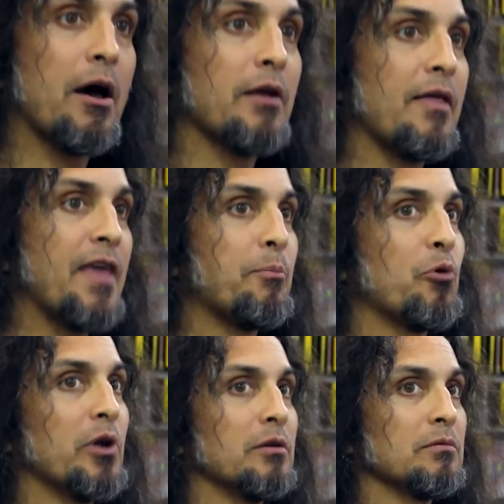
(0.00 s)
down at that
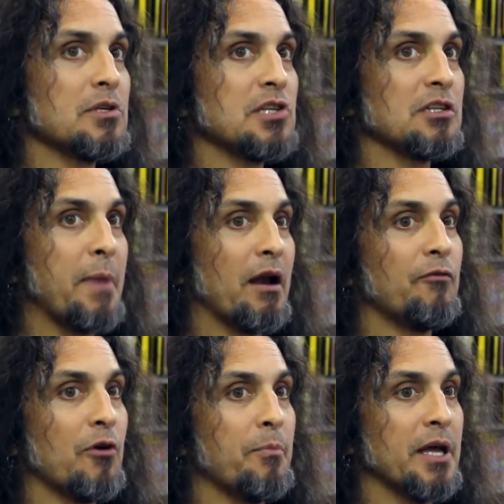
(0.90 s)
point listening to
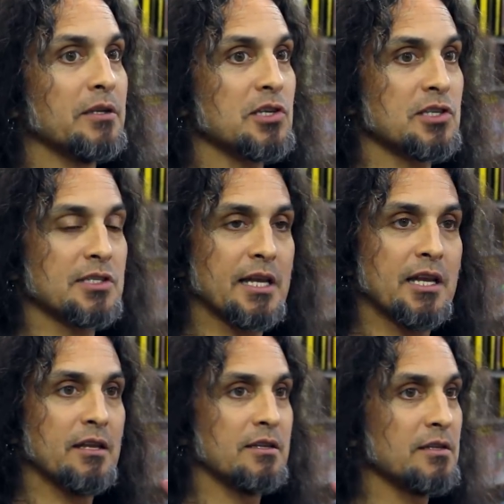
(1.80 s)
metal for a bit just because I
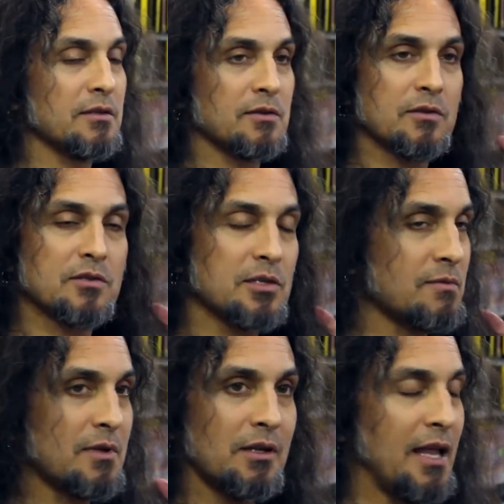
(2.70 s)
needed to
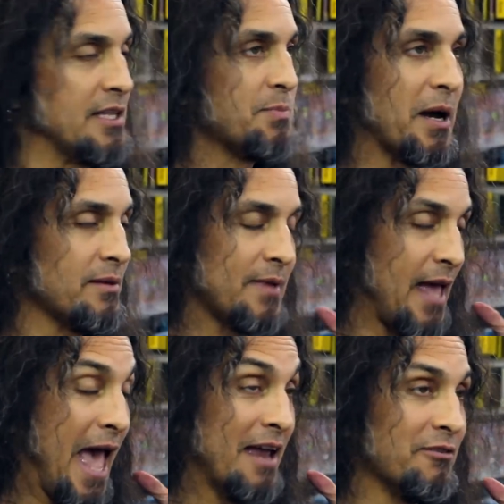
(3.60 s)
just cleanse my
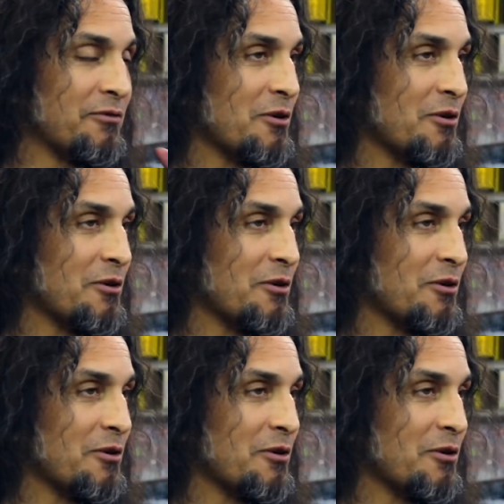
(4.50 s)
head